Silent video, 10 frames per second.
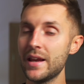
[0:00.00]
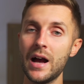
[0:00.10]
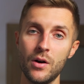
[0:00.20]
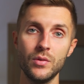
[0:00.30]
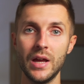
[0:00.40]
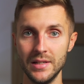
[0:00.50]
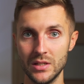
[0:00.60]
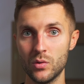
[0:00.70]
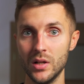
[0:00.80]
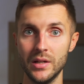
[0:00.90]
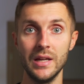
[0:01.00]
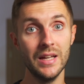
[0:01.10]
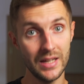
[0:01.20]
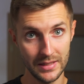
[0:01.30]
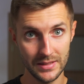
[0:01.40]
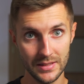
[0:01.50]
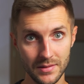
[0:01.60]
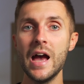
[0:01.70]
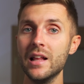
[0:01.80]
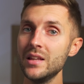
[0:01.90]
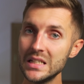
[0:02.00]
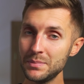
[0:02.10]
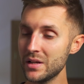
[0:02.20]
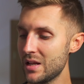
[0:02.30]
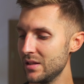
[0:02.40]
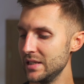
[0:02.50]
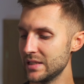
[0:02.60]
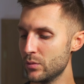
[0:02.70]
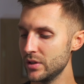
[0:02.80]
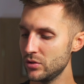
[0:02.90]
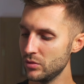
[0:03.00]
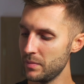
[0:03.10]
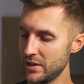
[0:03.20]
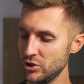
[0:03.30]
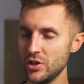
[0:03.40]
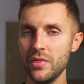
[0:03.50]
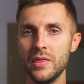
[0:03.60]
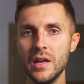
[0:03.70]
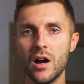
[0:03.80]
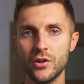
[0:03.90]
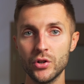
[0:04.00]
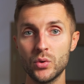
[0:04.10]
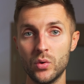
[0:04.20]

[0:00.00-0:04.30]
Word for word: and how nice the quality is. And last but not least, I wanted to mention the one hundred